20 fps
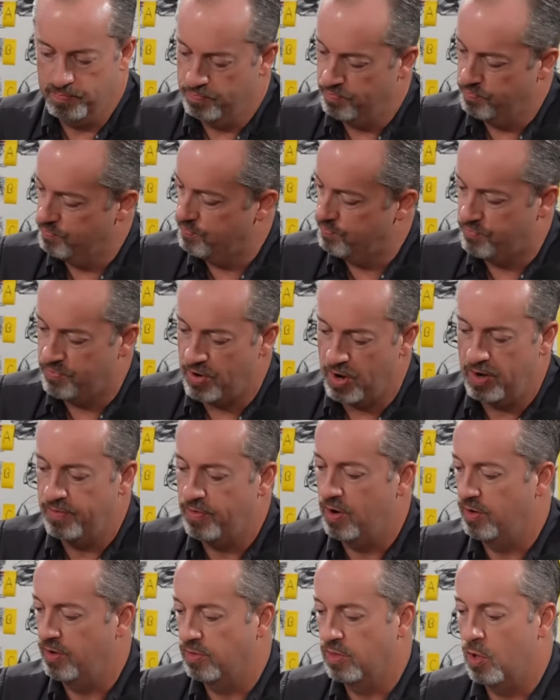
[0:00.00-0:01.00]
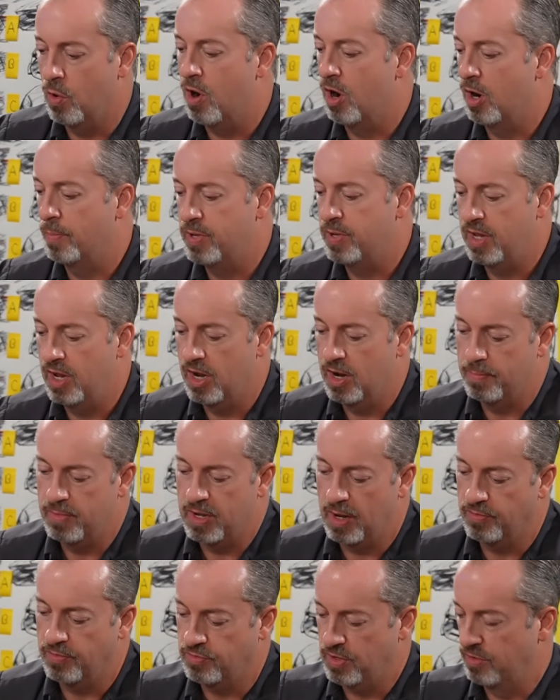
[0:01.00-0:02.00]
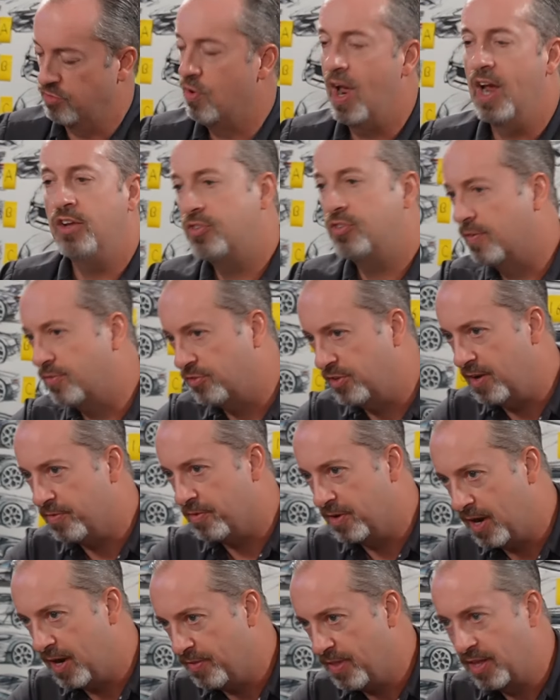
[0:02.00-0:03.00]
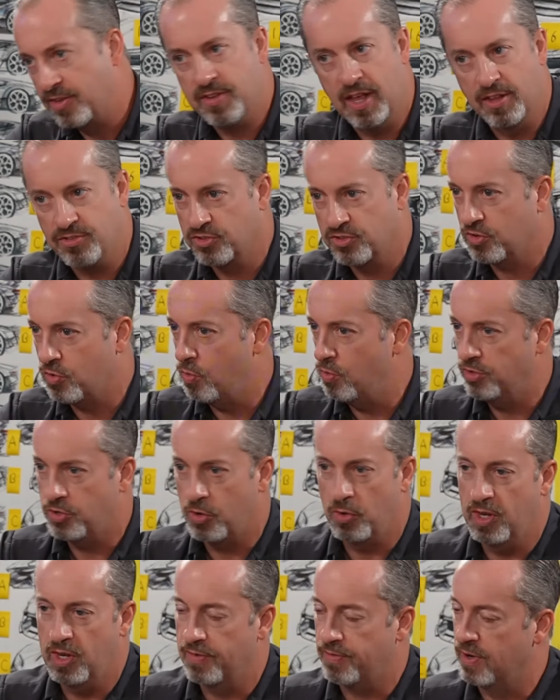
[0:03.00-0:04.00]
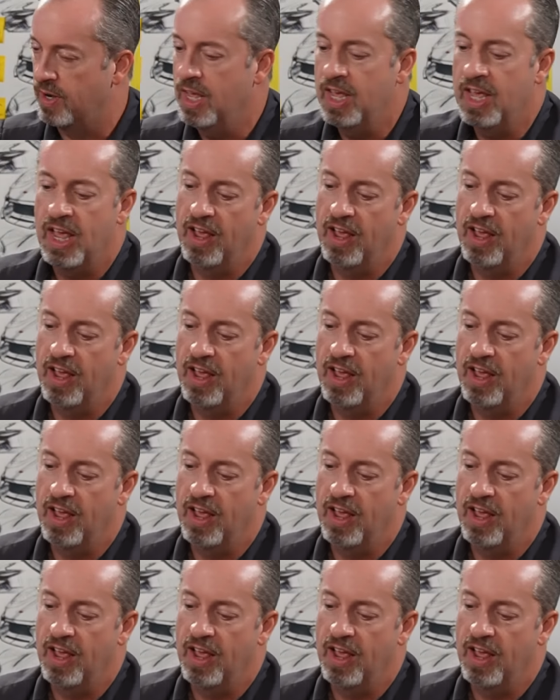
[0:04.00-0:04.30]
very, very low RPM. Drag stuff's different now. That's totally different.